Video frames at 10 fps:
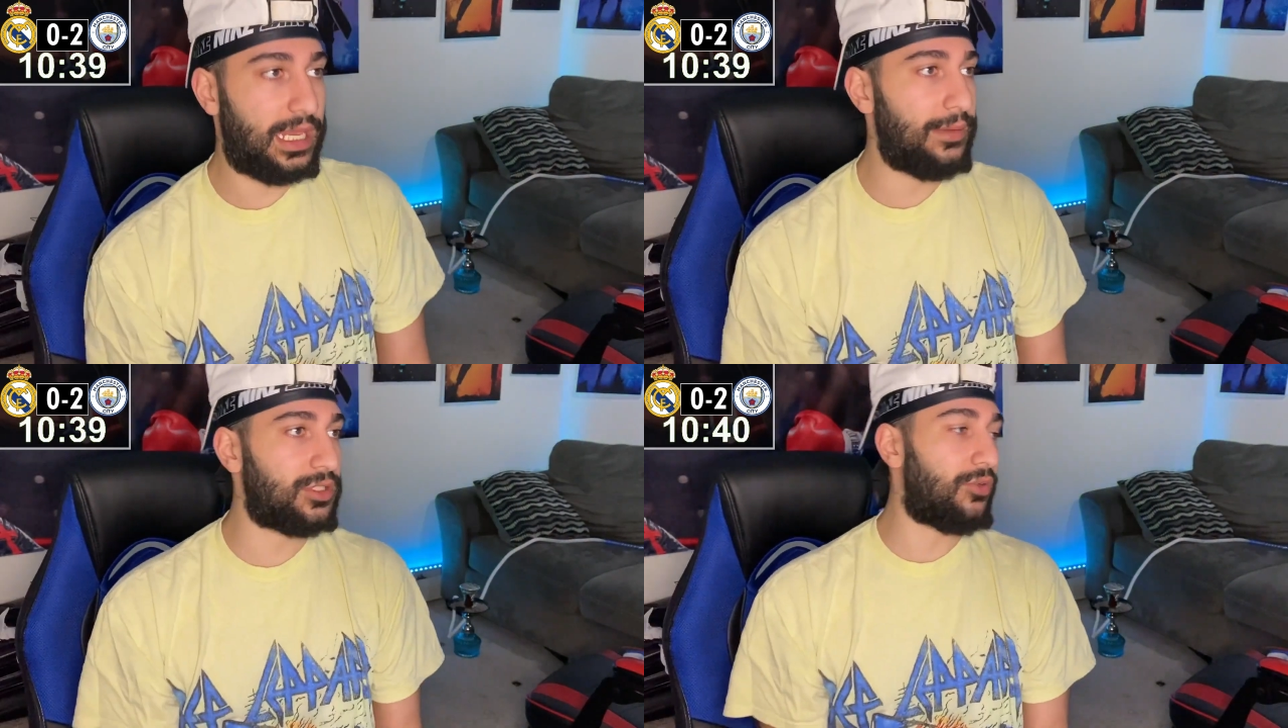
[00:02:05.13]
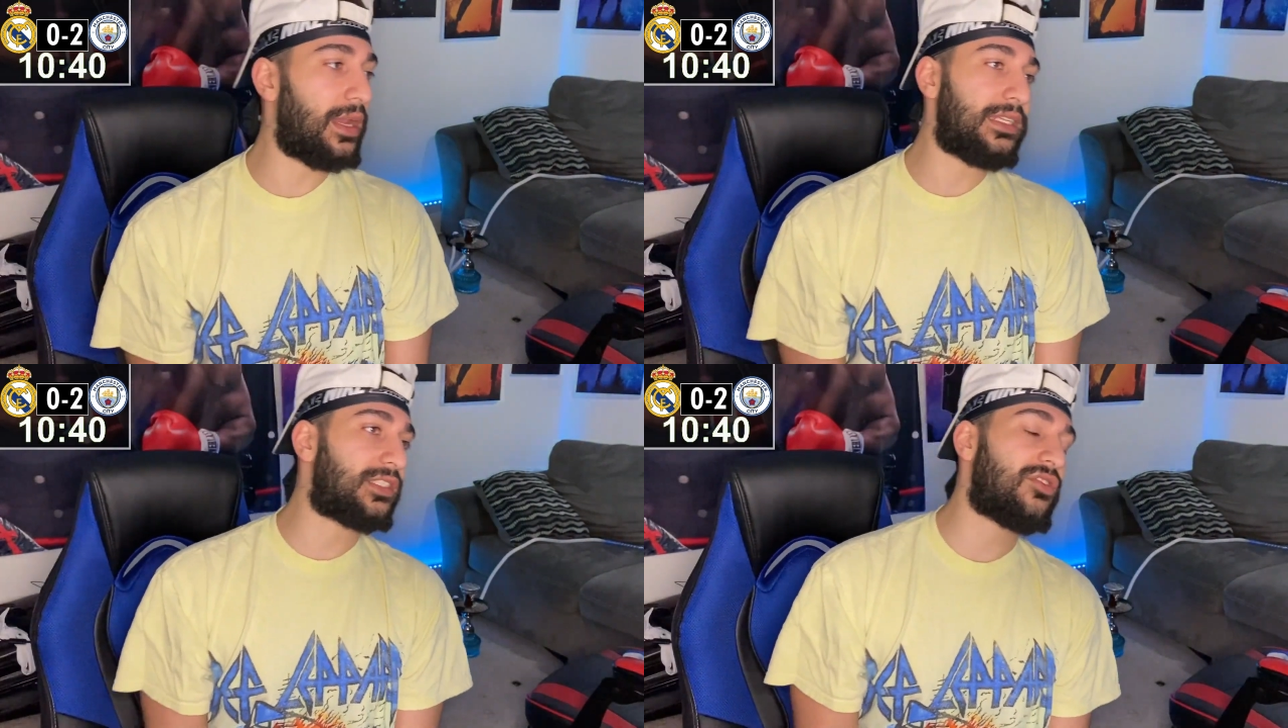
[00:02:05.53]
game's
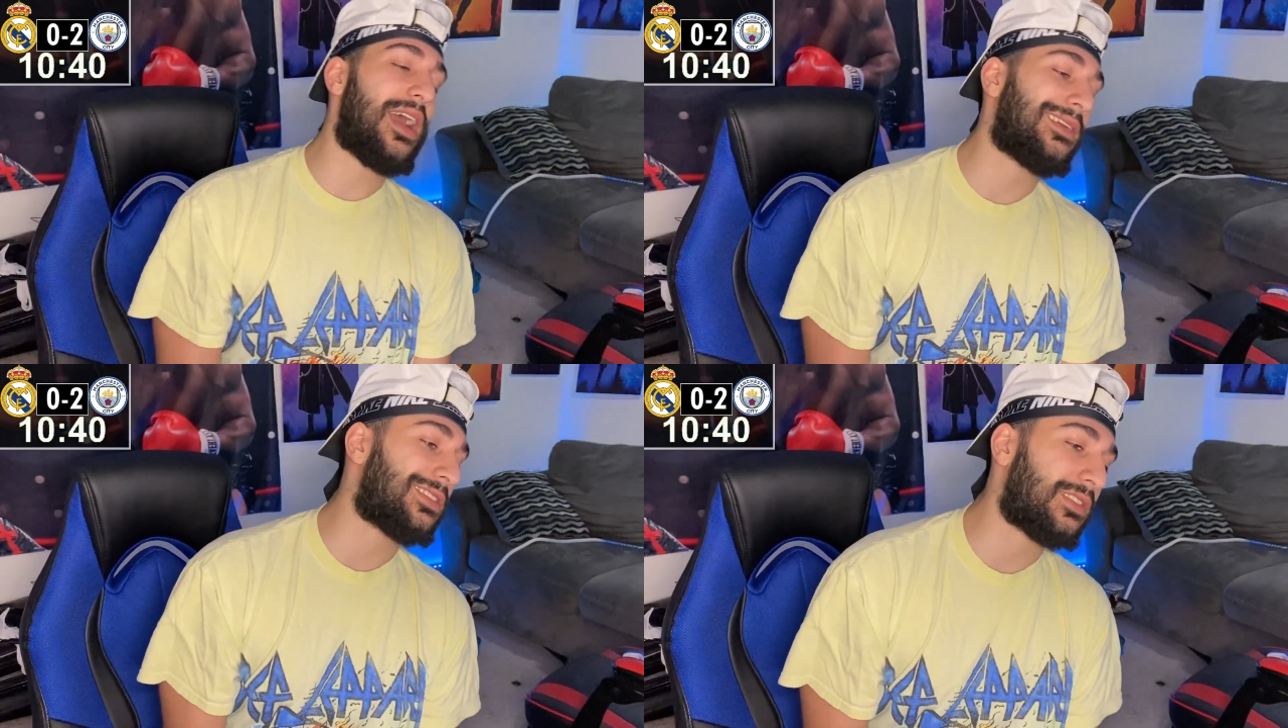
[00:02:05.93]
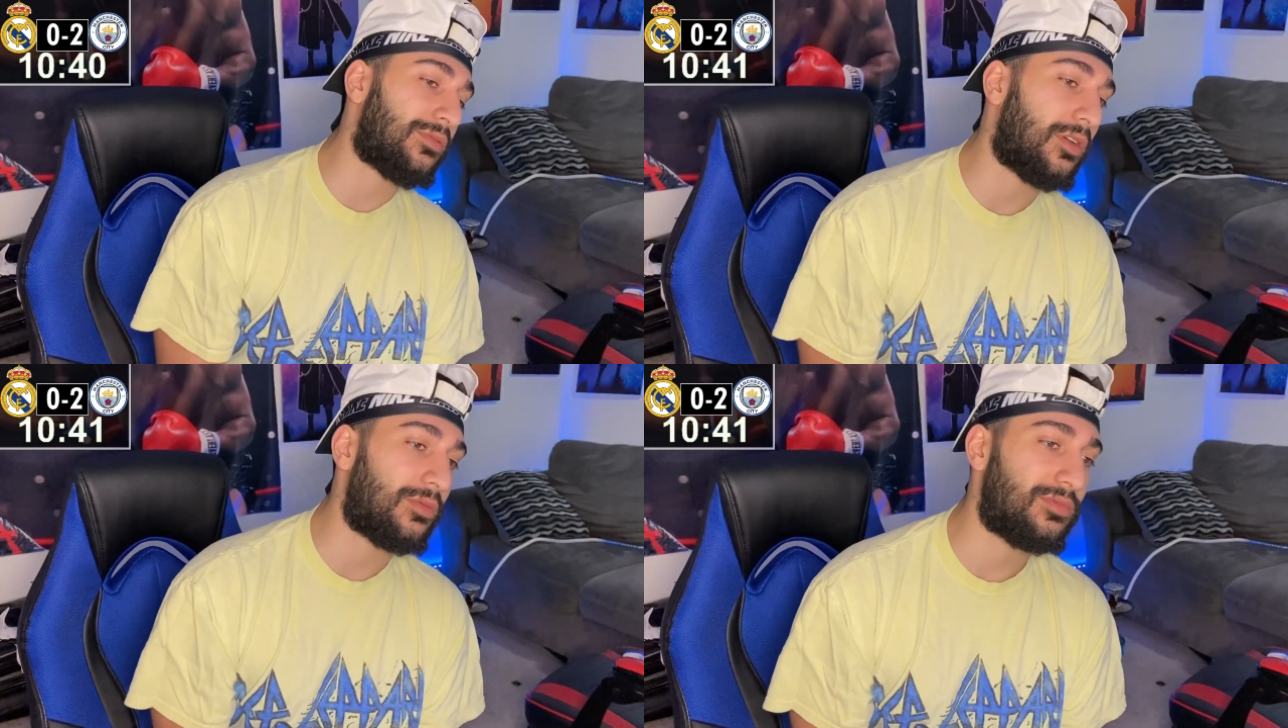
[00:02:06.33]
already scratched,
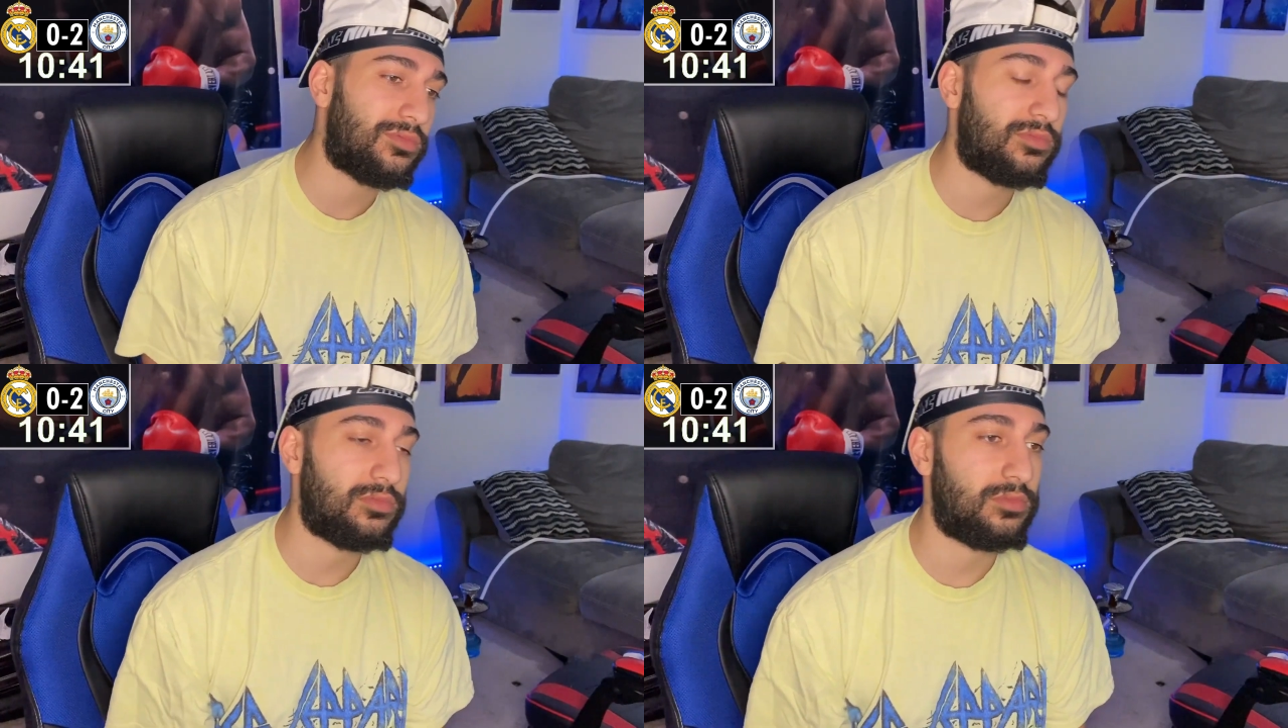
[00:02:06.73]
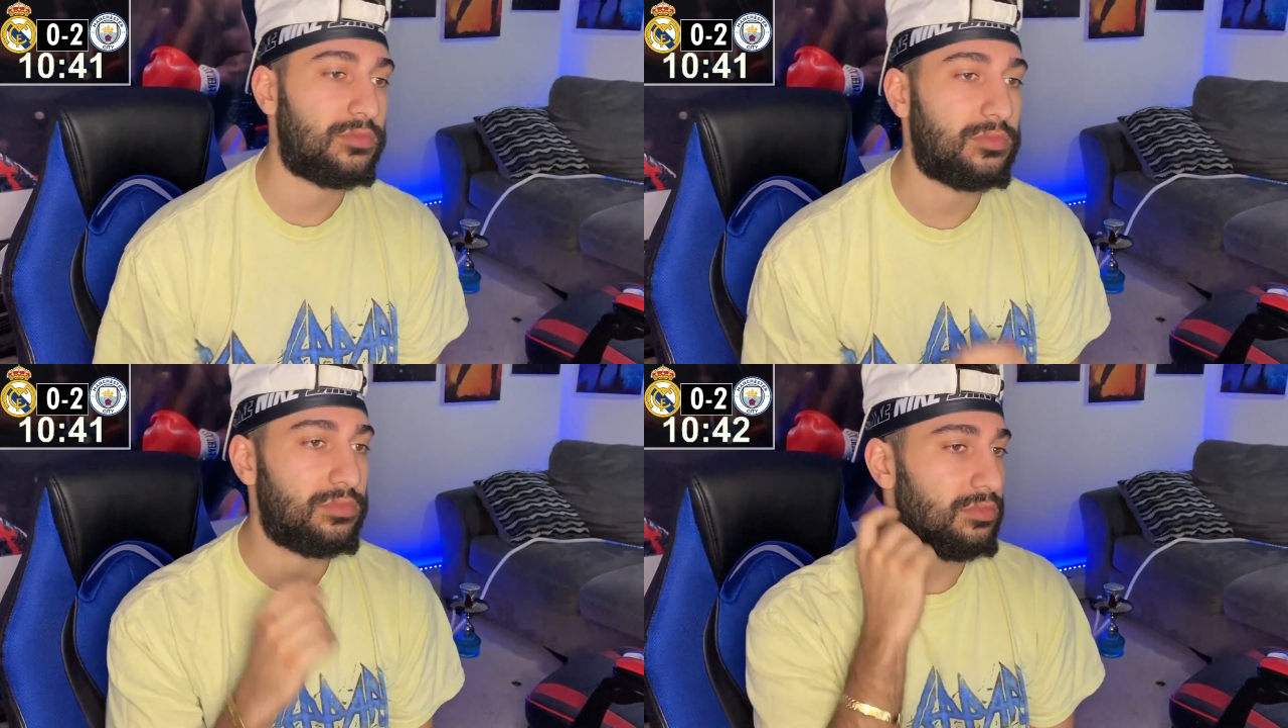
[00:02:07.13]
bro.
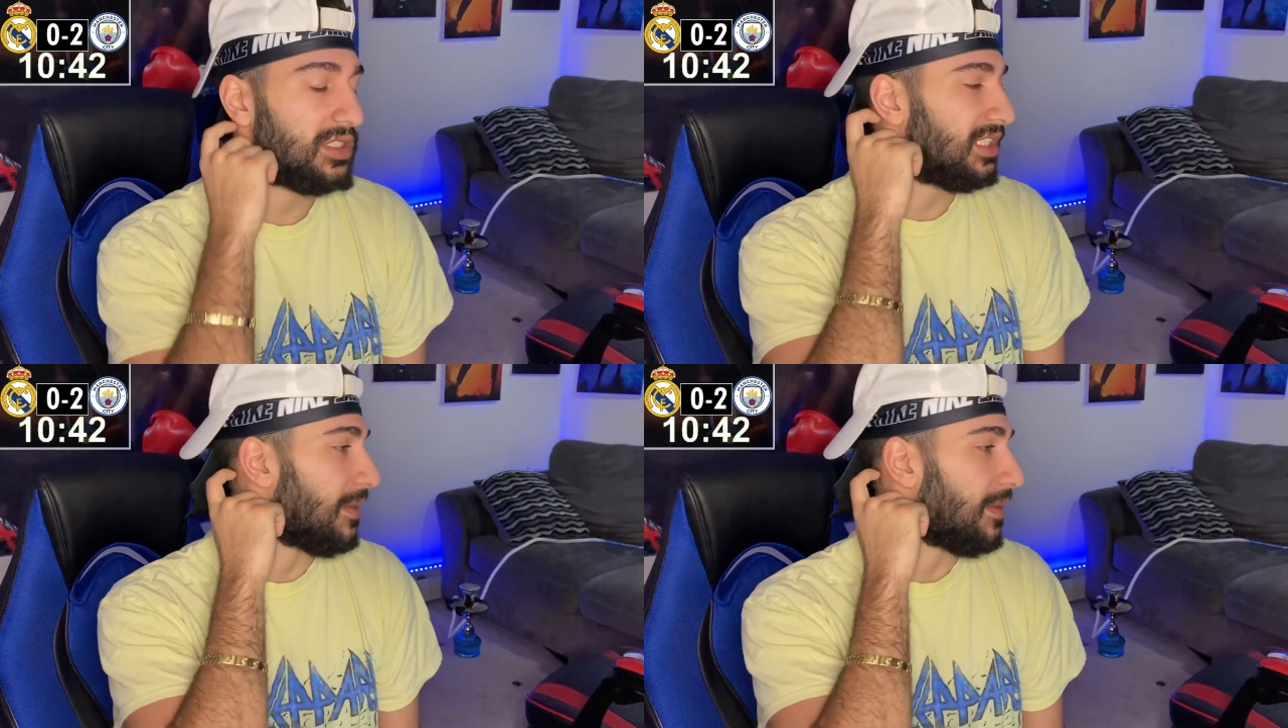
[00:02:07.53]
This is